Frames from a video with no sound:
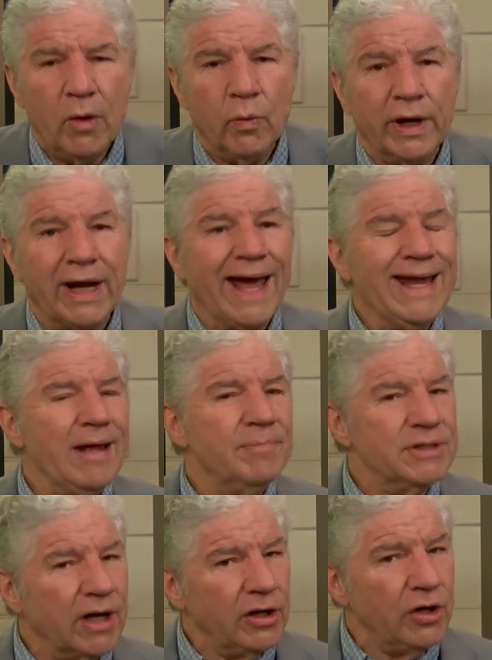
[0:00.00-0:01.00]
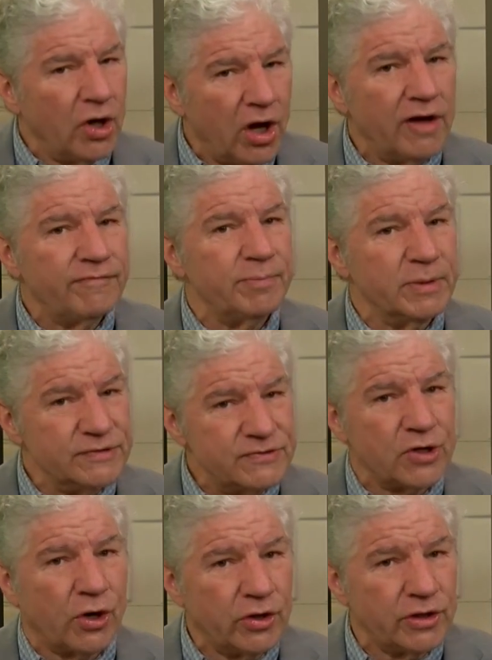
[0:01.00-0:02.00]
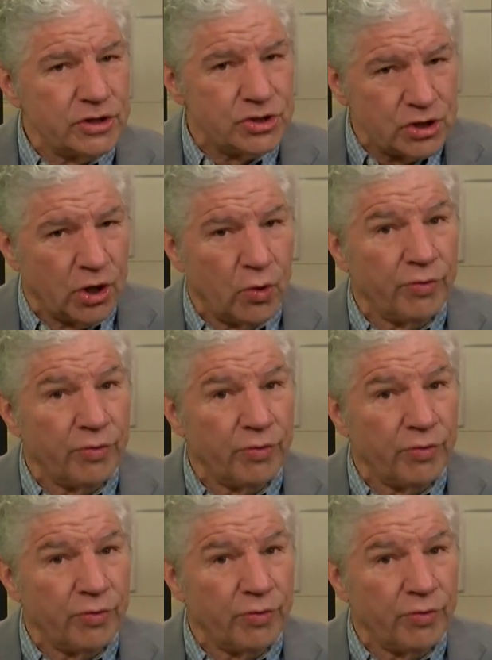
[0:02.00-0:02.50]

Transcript: when a guy named Doug Kaufmann started a show,